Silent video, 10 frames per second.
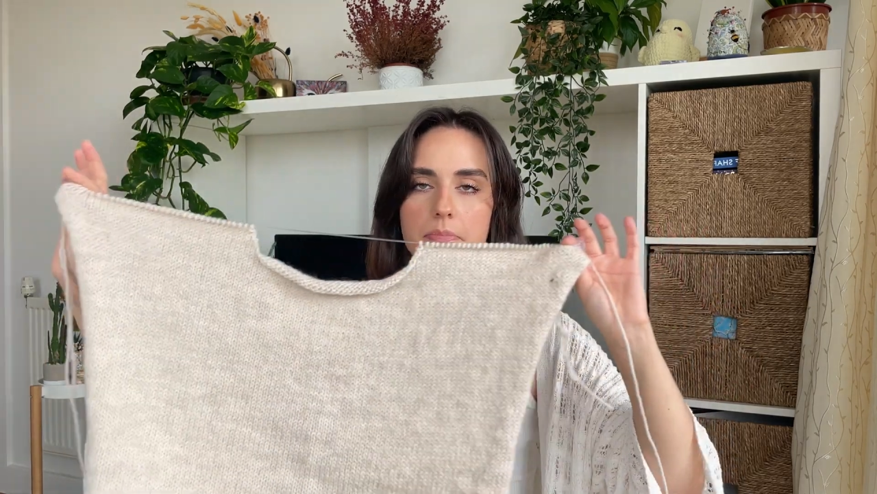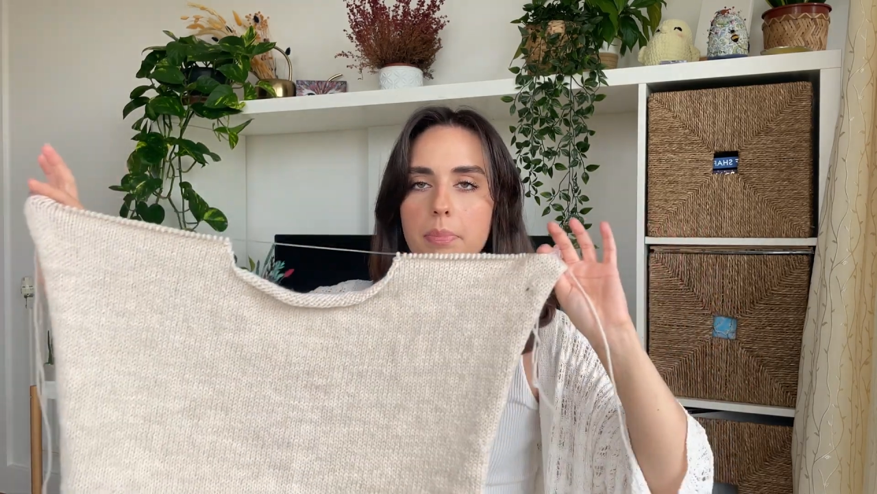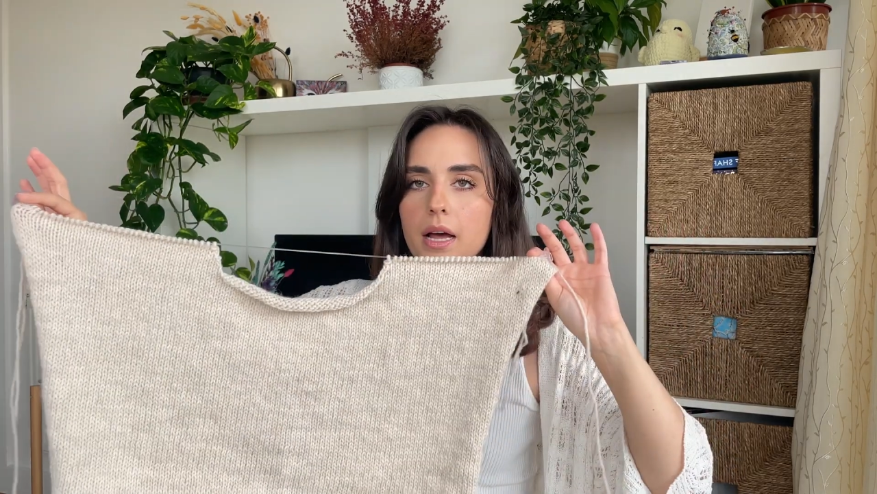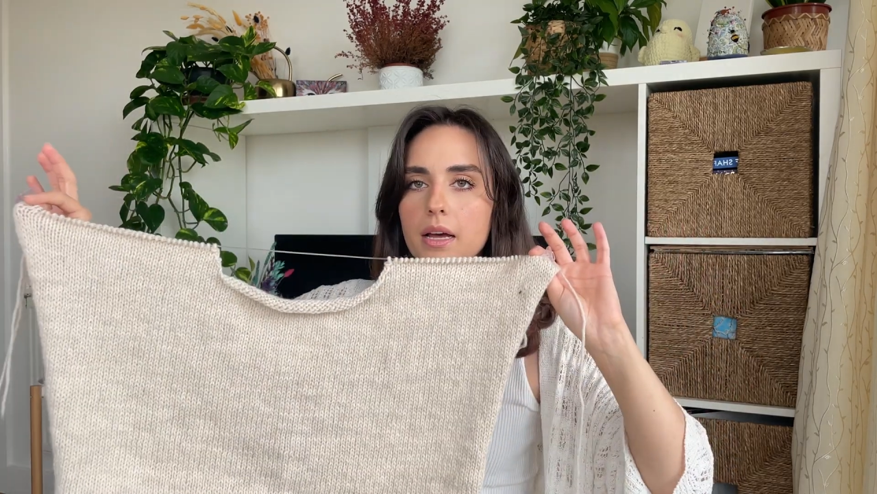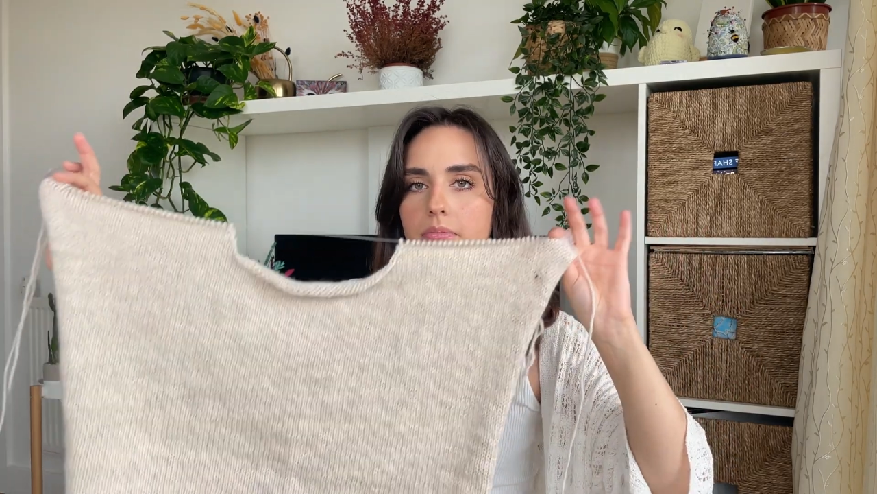
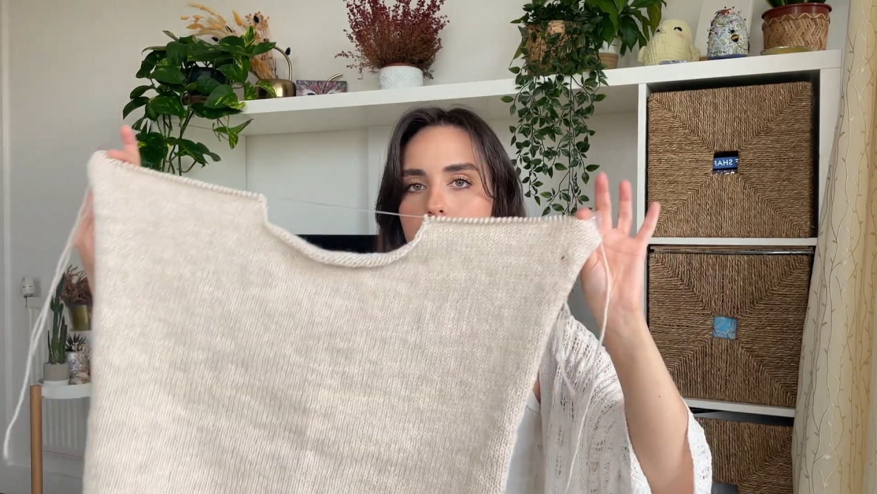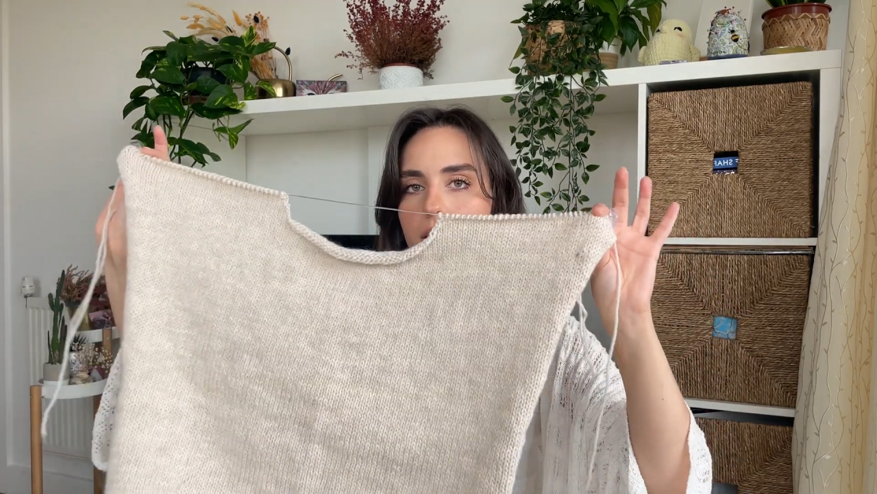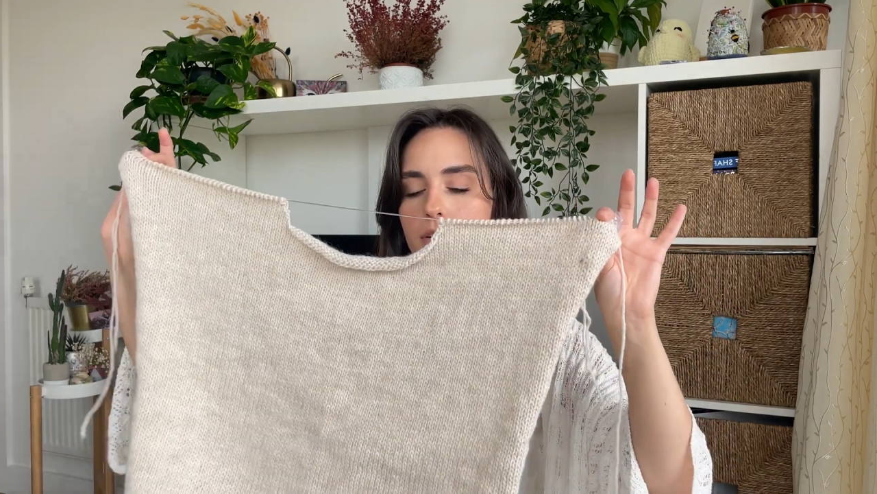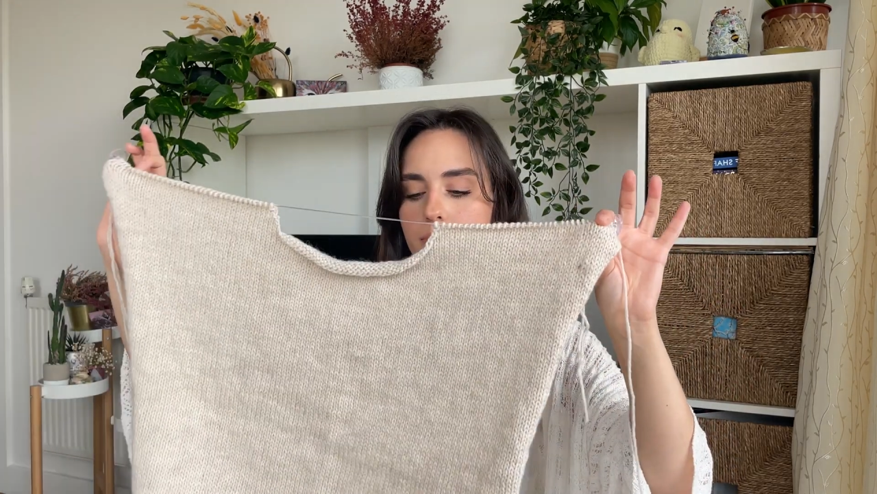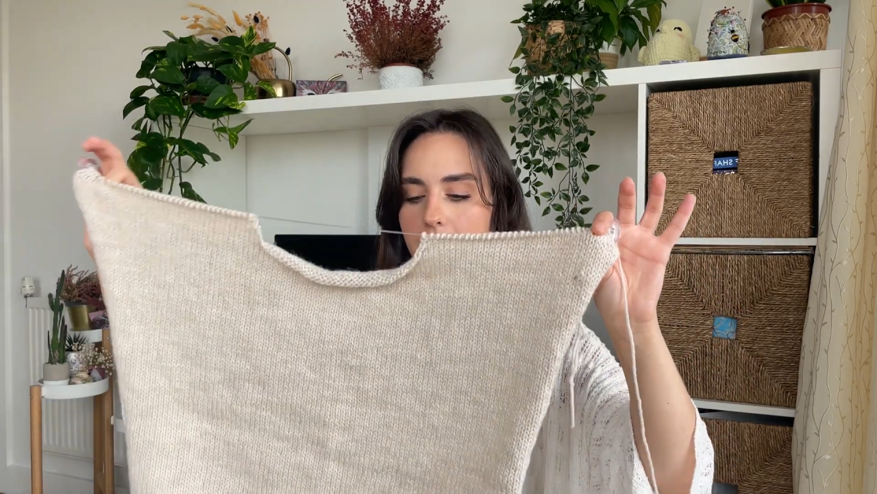but you
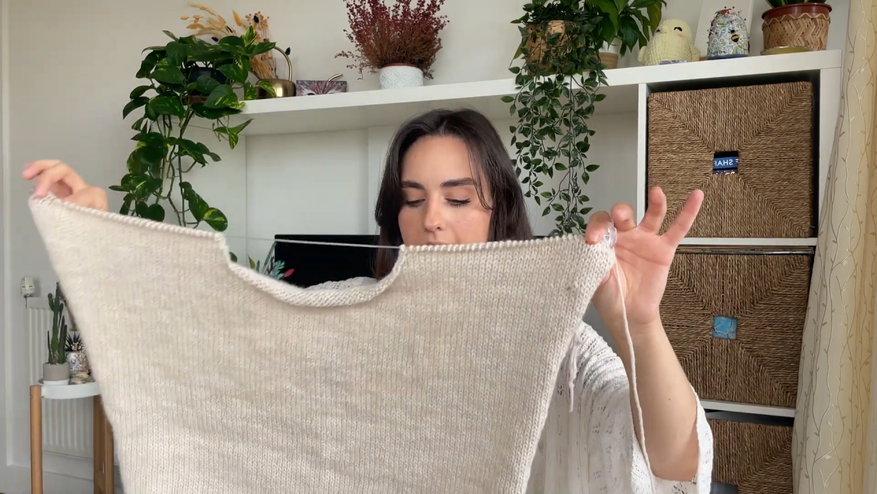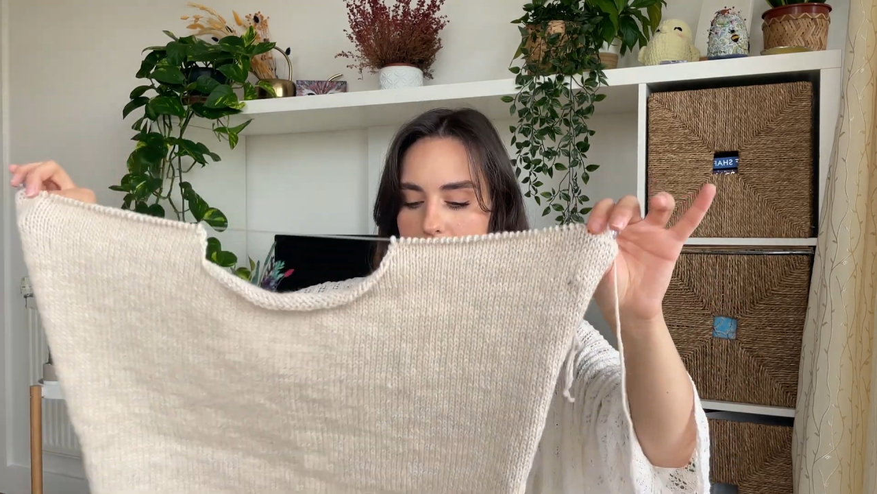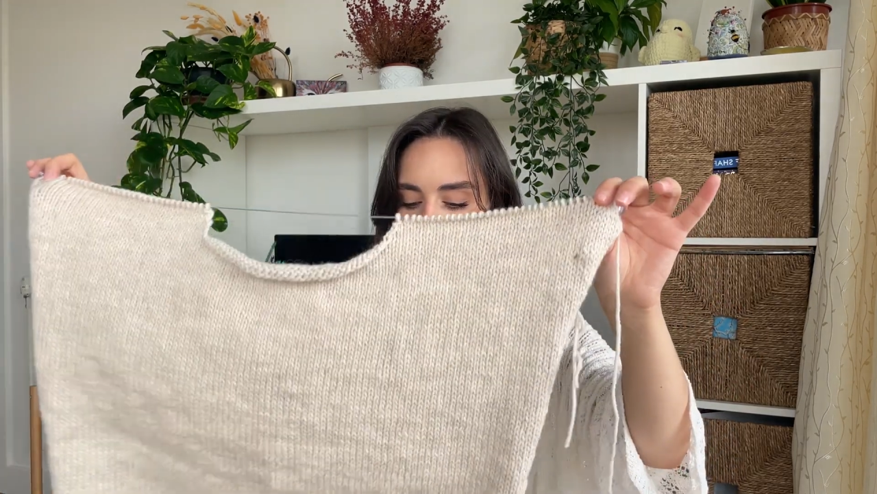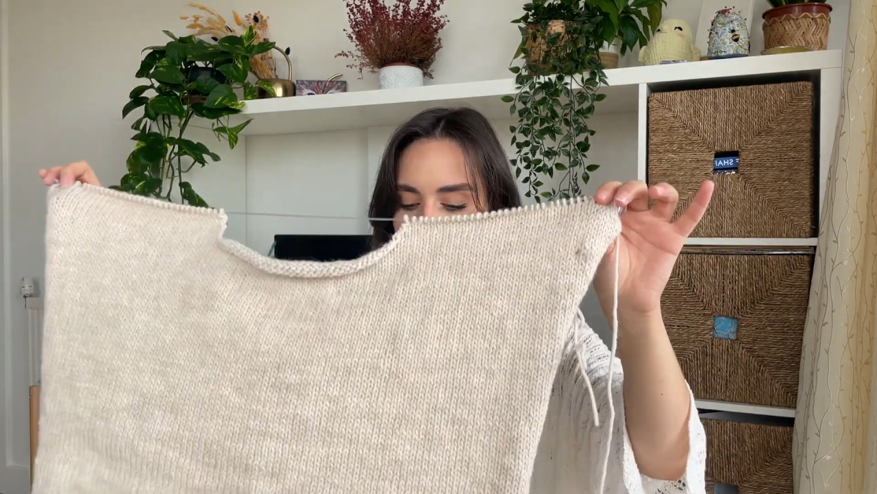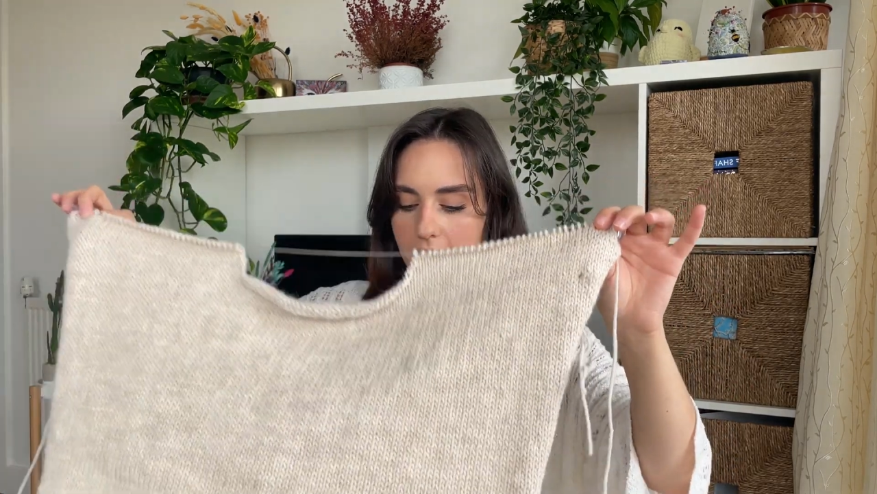know, it's
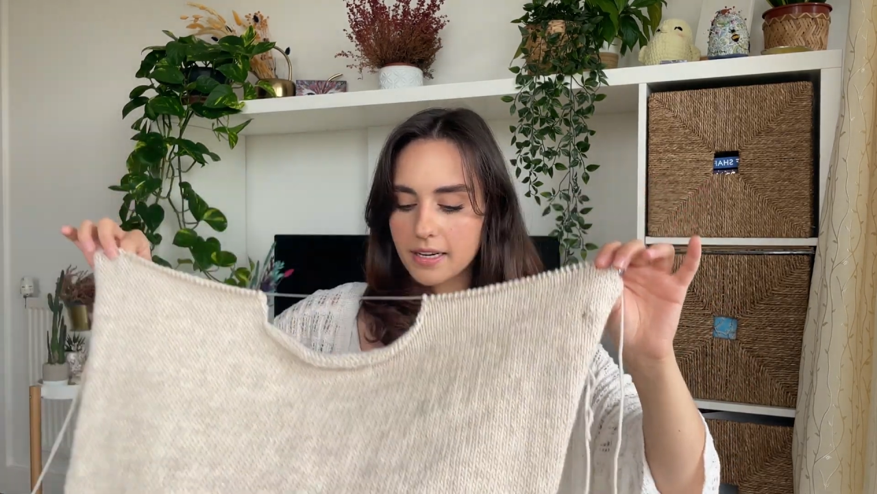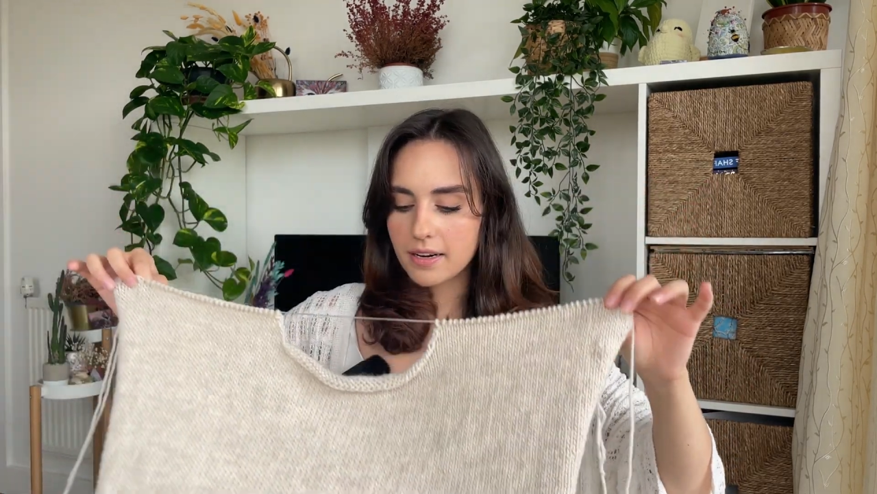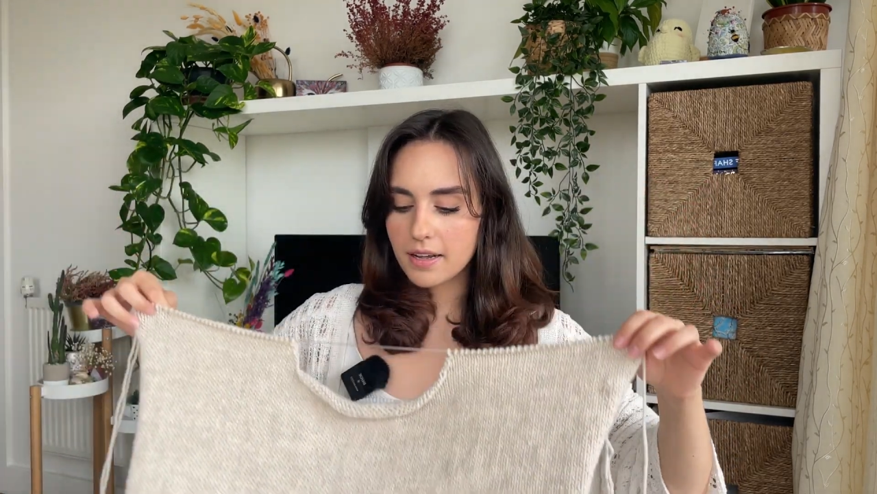fine.